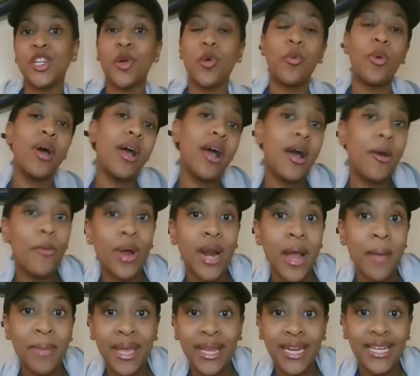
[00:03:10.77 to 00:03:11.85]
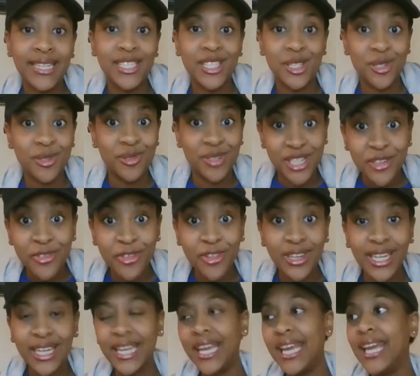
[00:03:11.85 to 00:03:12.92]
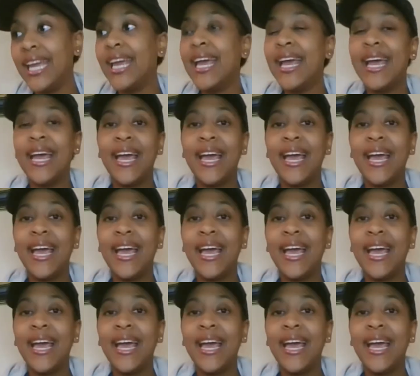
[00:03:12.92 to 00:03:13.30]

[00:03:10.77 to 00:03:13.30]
or what I may need to do differently.